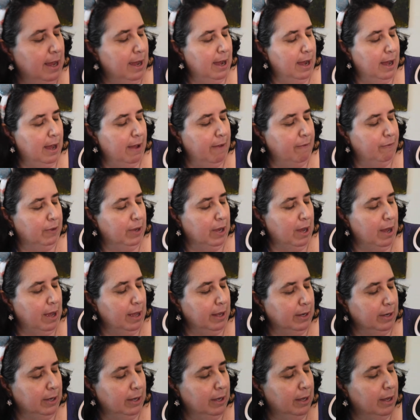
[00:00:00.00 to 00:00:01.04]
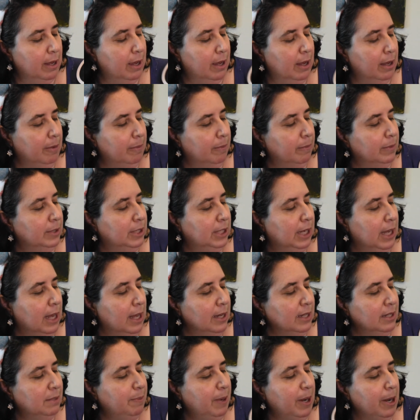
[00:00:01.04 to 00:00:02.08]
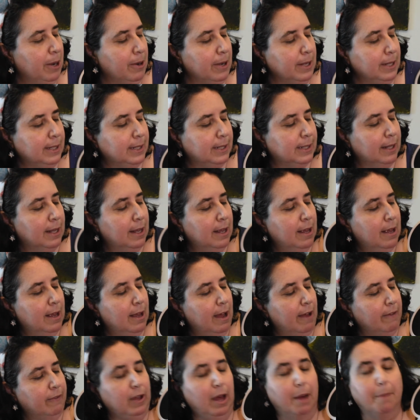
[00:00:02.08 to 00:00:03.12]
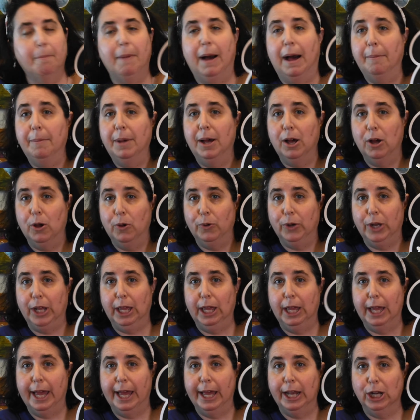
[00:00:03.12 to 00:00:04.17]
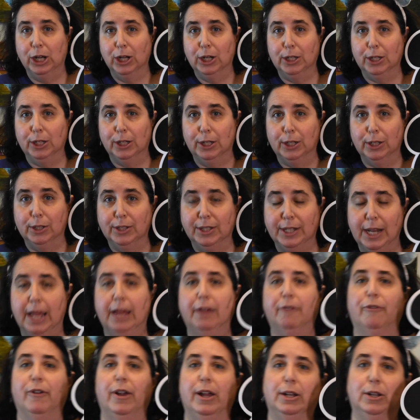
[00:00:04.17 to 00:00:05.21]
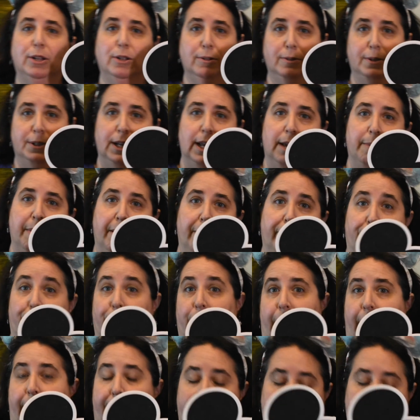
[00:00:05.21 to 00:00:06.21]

I've got um, Tiana's parents, I've got Mama Odie and her snake friend whose name I forget.